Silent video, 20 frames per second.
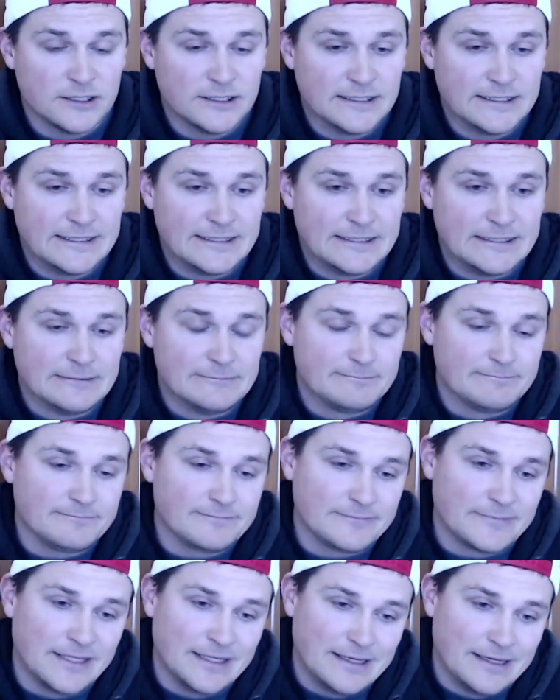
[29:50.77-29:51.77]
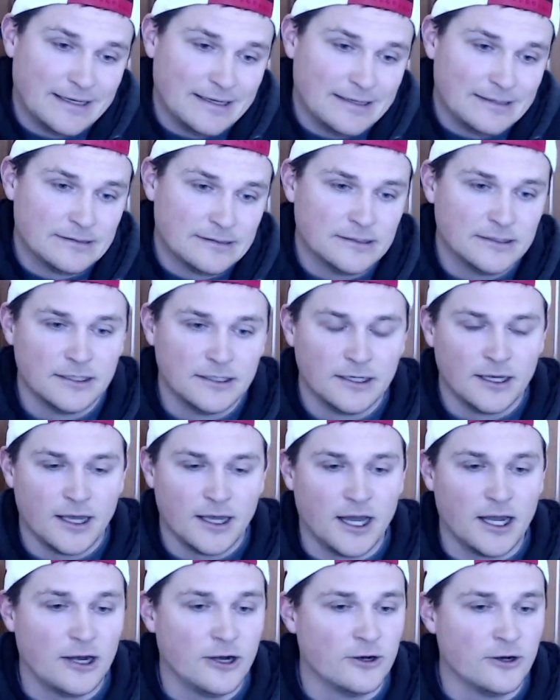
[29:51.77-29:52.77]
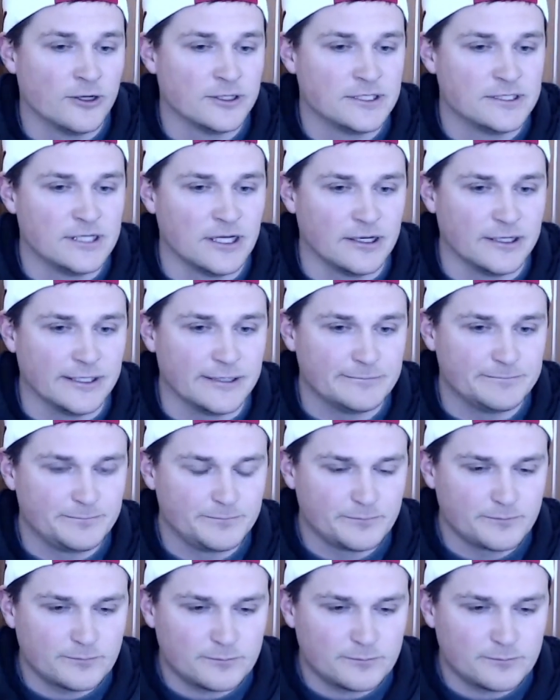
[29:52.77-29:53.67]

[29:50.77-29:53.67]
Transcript: yeah, I don't know what to tell you.